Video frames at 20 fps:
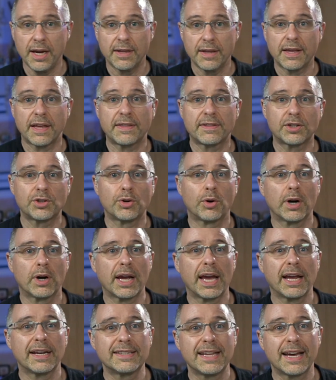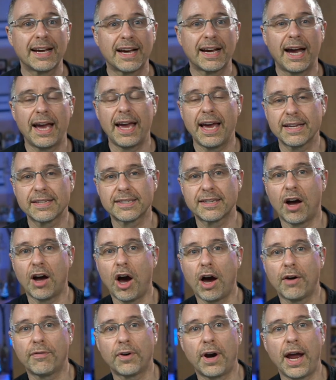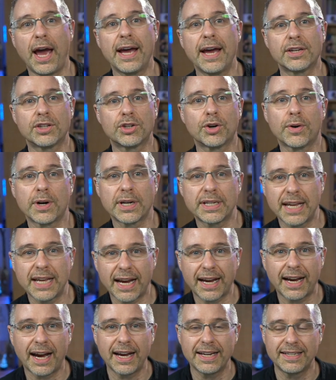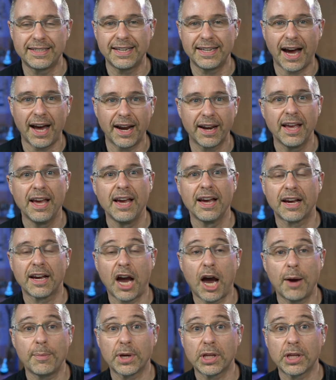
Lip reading: that the Torah Tech Guy has to offer at TorahTechGuy.com,